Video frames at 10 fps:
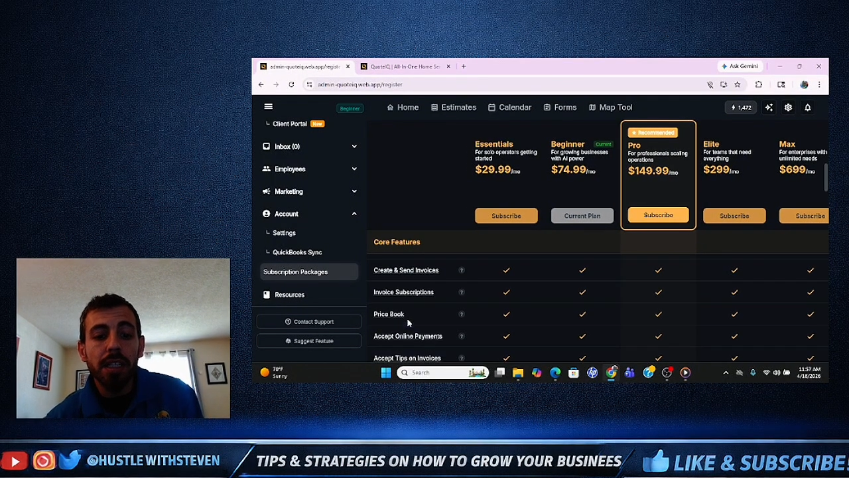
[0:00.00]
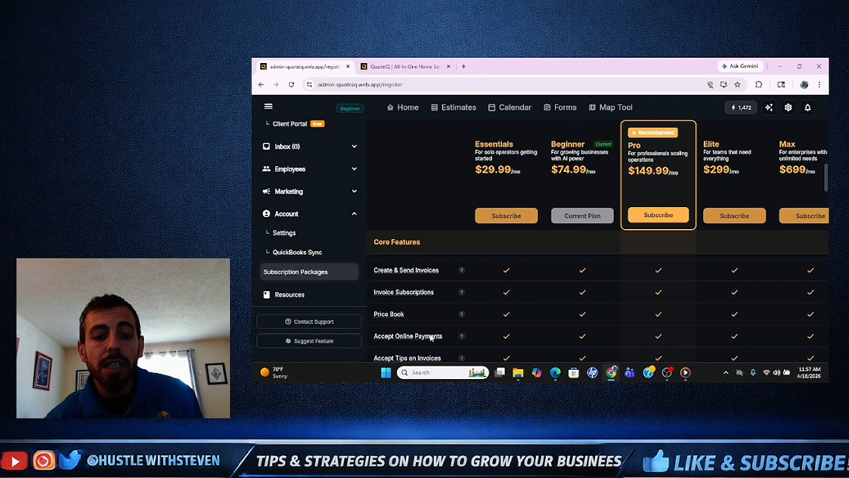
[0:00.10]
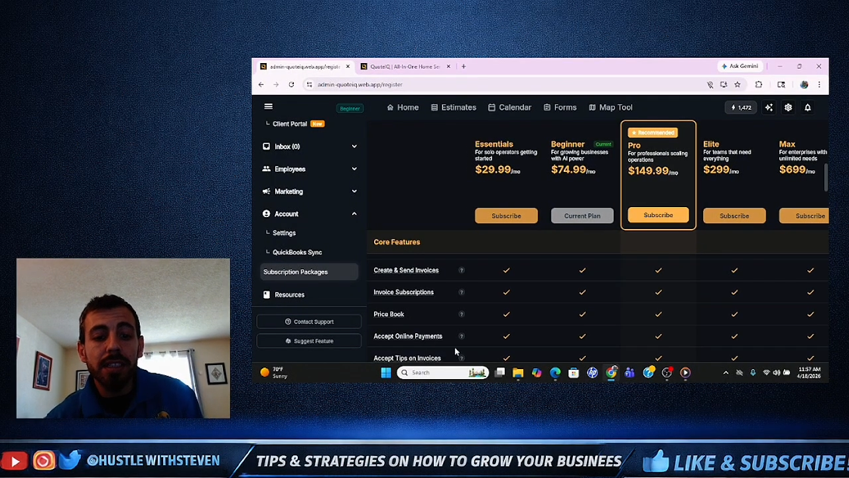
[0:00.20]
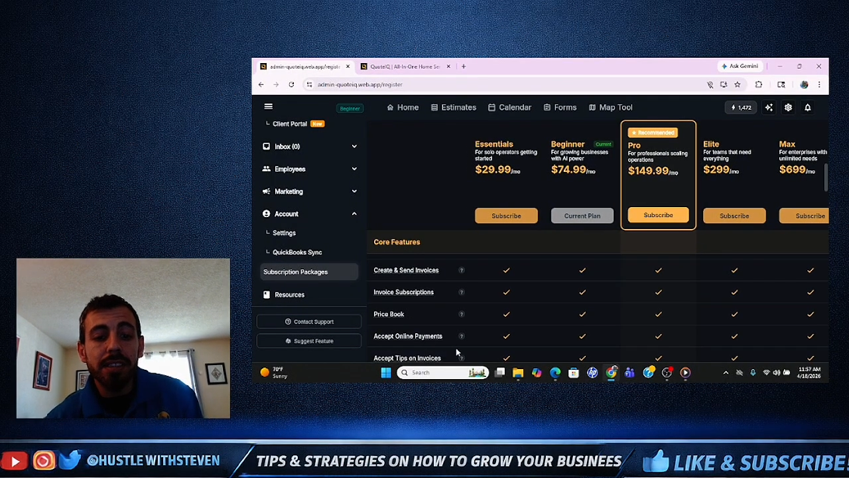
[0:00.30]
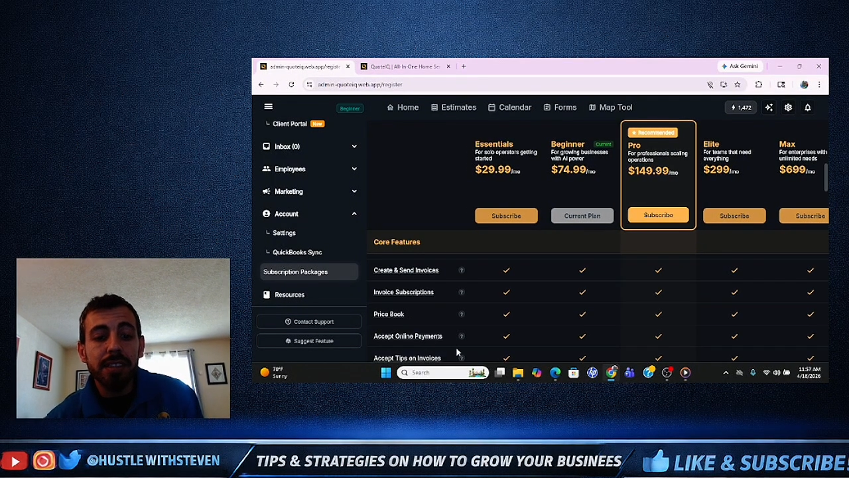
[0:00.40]

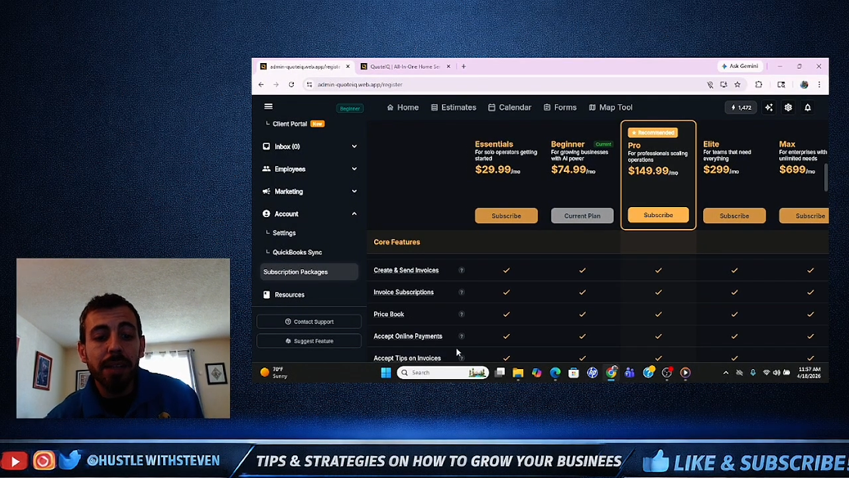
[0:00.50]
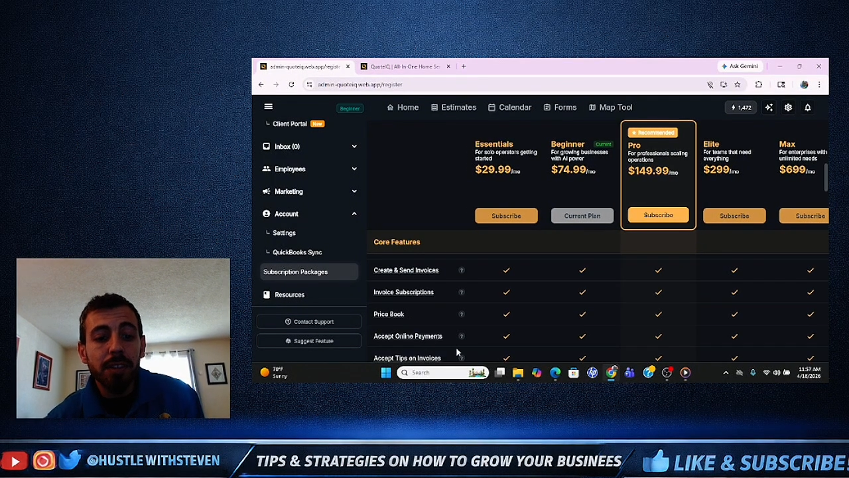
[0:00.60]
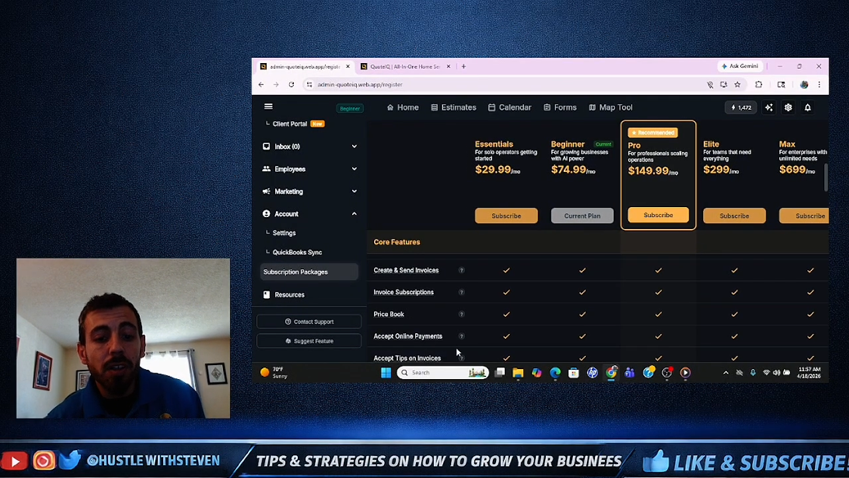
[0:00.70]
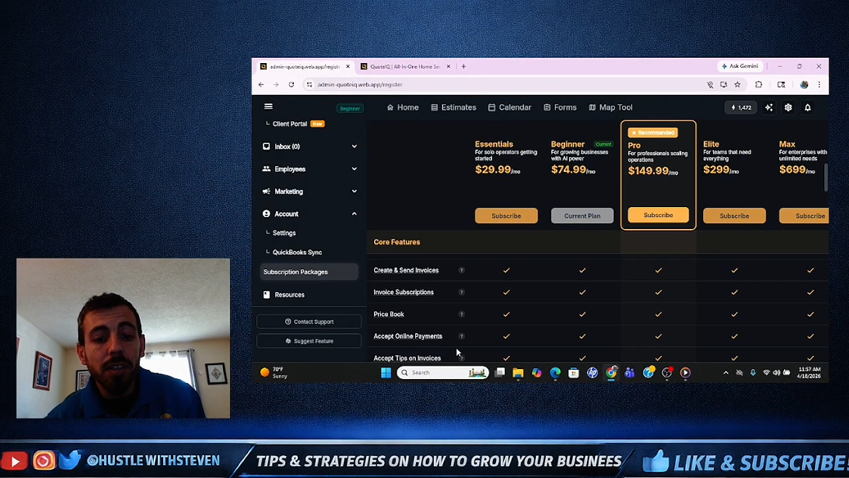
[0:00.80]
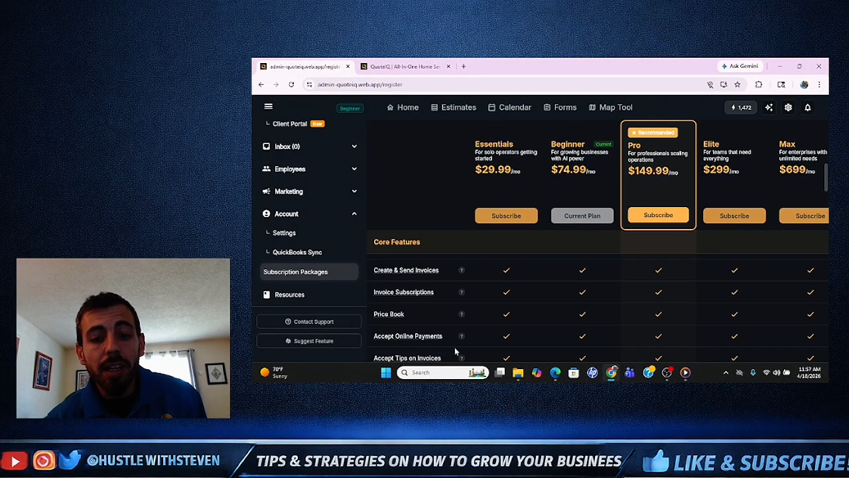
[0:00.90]
accept
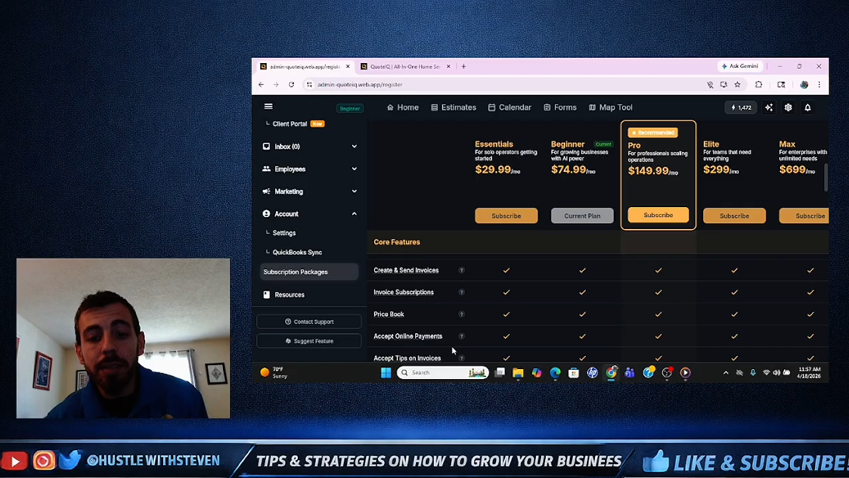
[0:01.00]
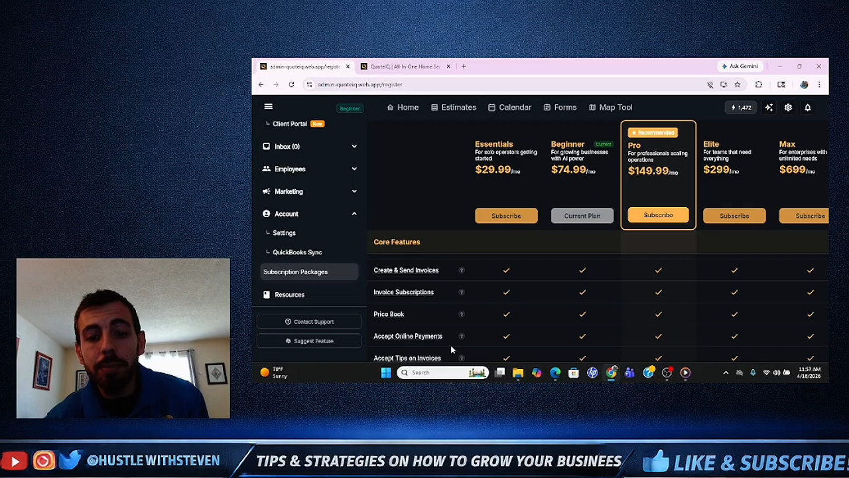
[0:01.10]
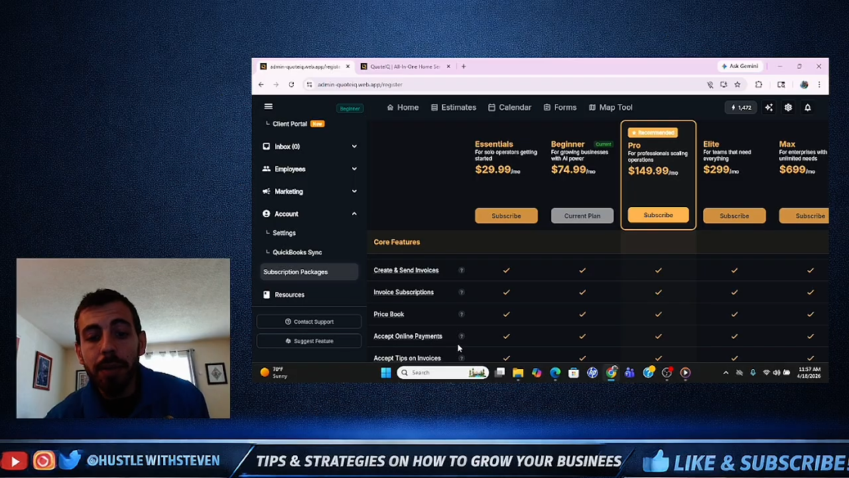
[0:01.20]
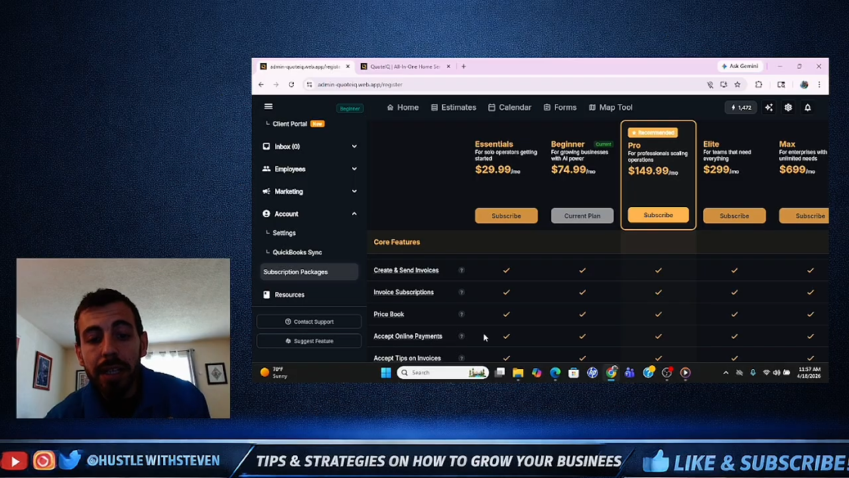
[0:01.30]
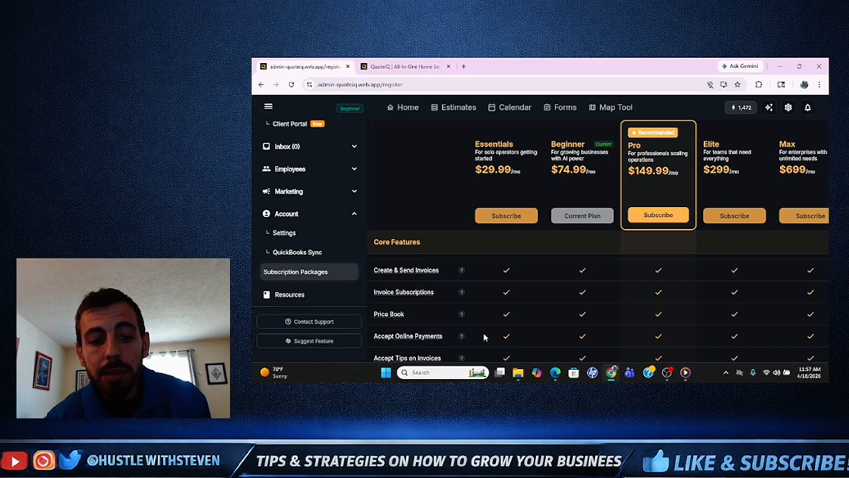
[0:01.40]
online
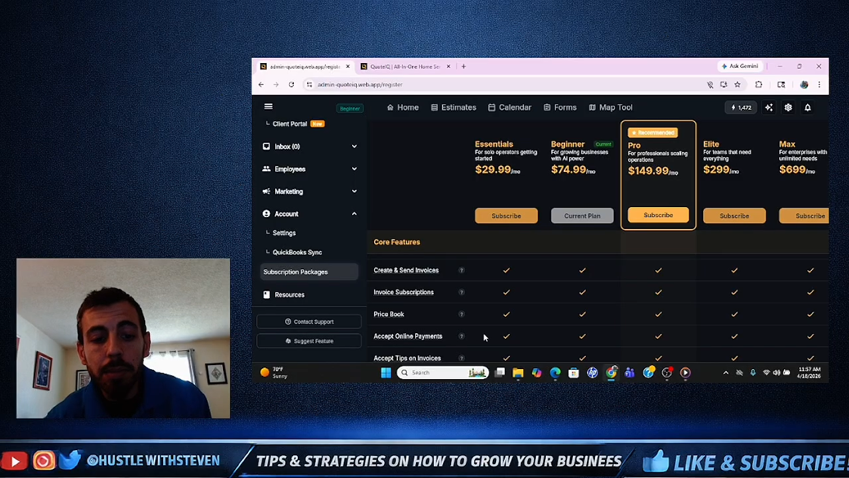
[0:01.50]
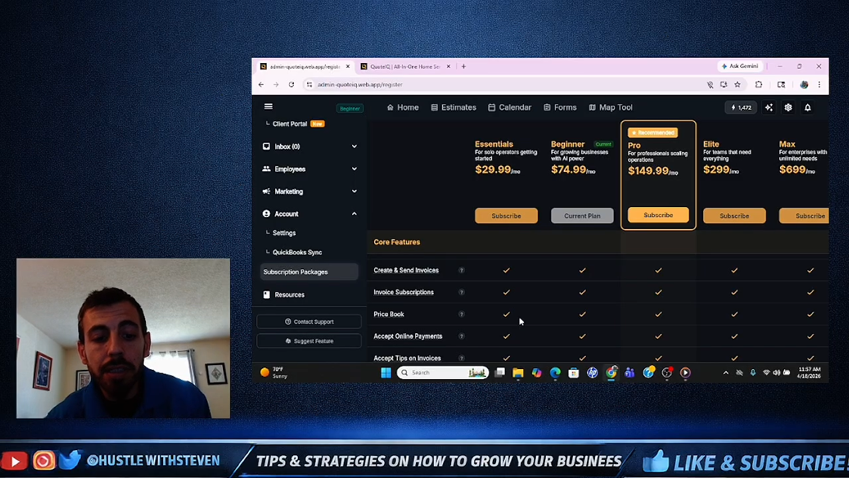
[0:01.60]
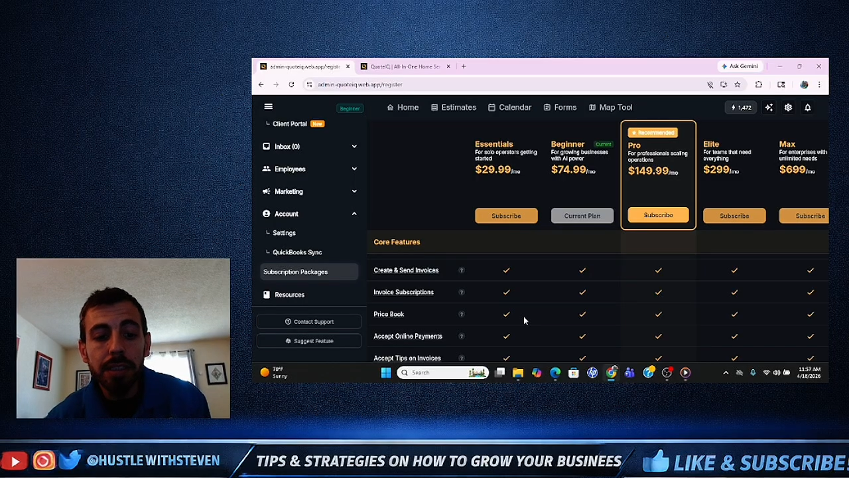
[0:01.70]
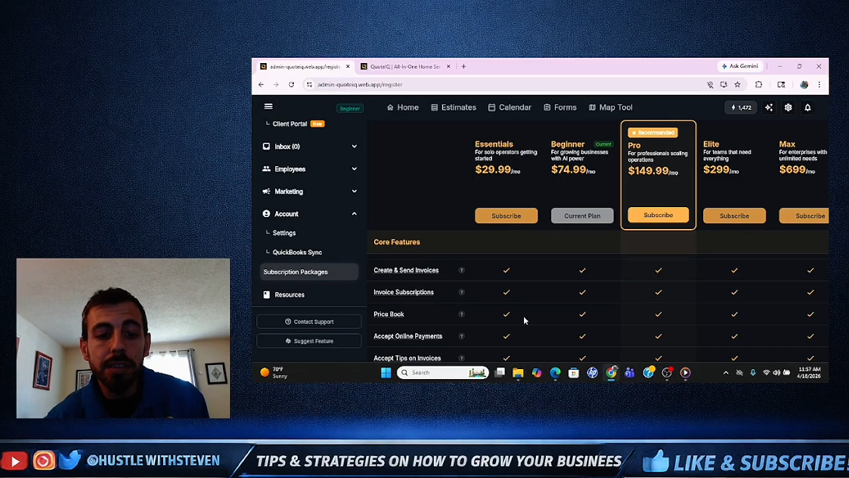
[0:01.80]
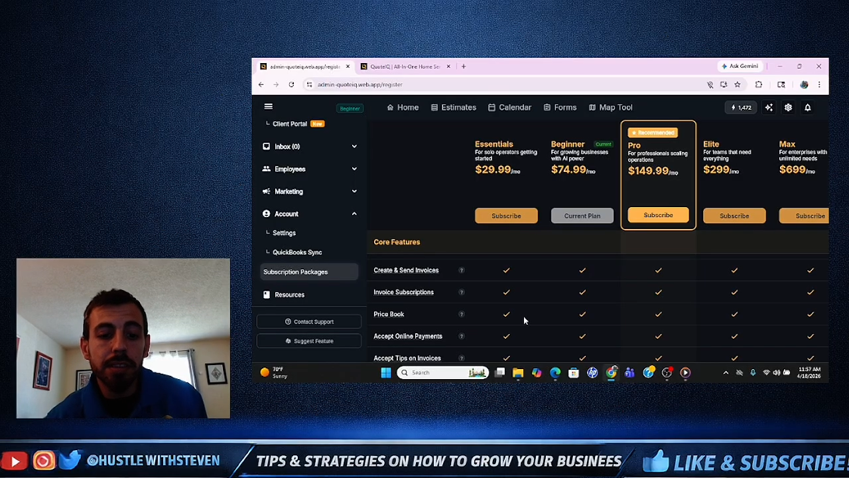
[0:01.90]

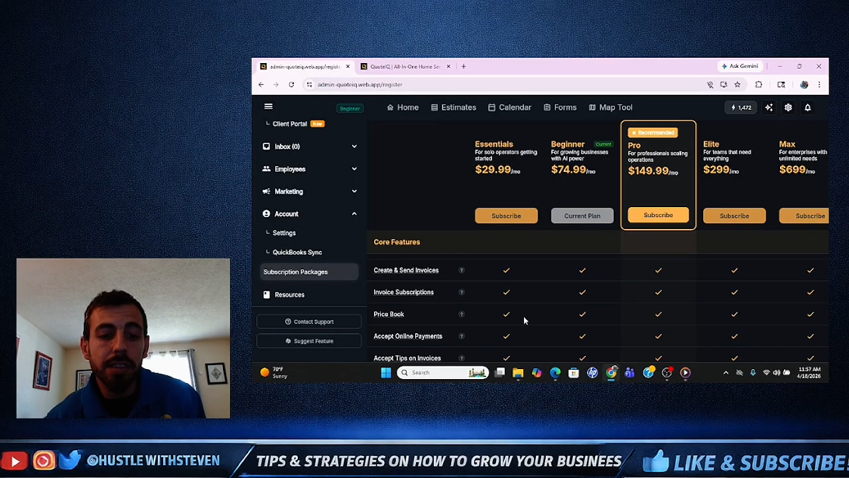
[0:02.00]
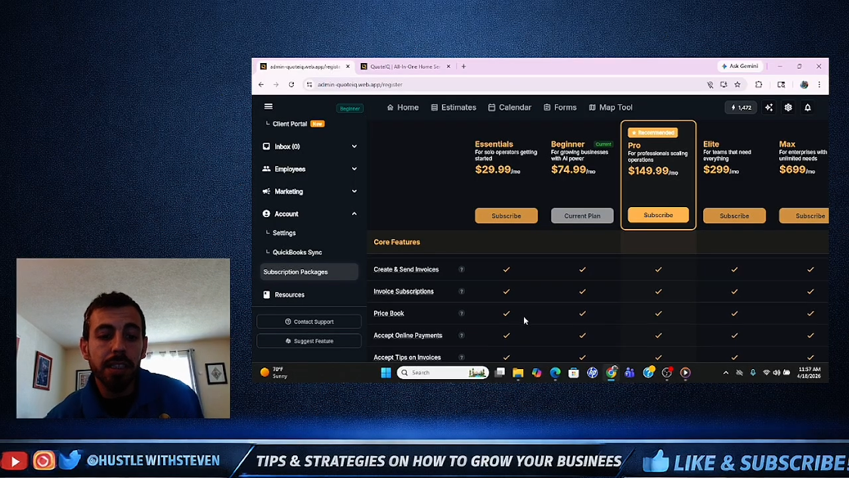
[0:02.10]
payments,